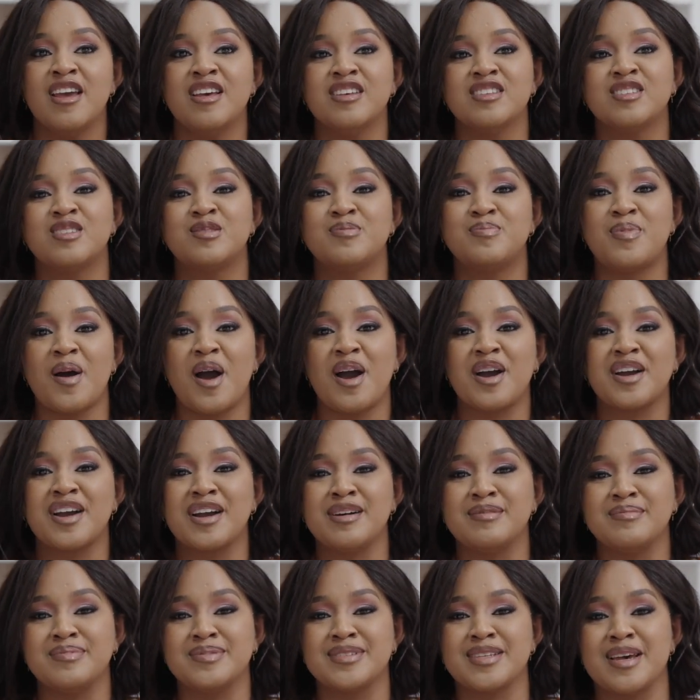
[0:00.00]
spark
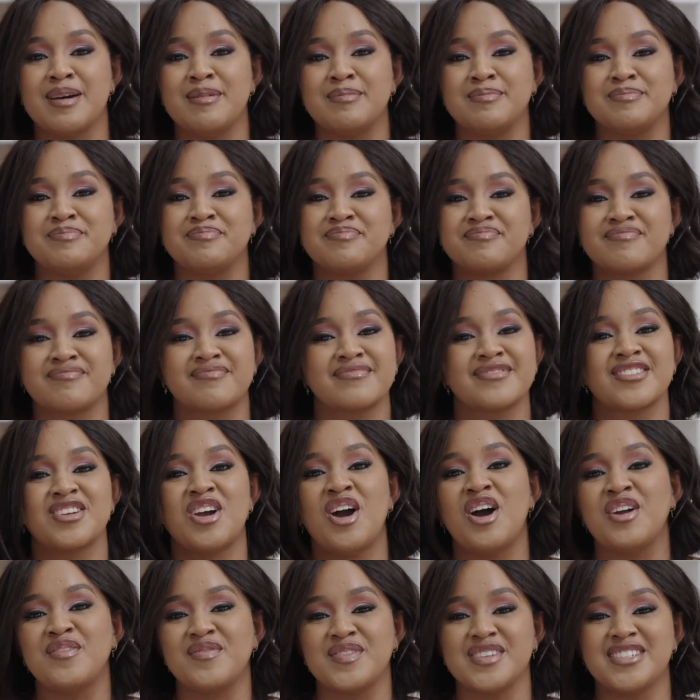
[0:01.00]
up some
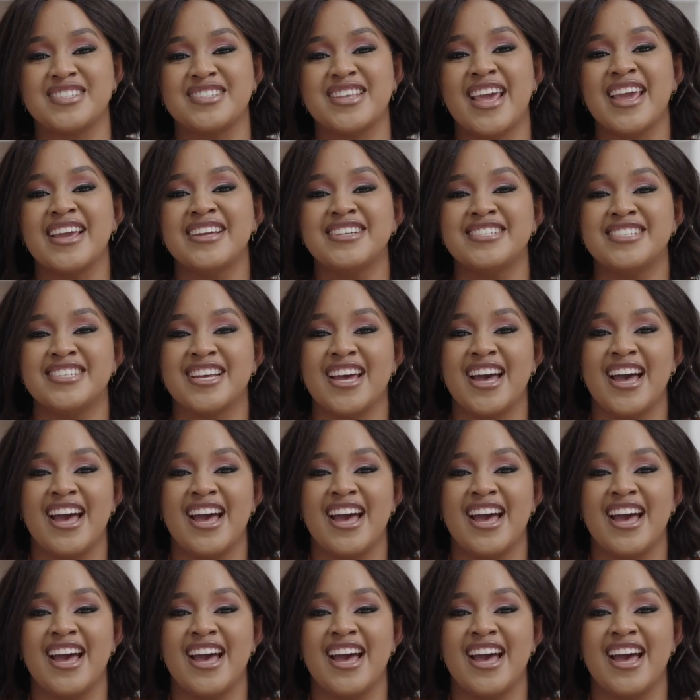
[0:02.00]
conversation,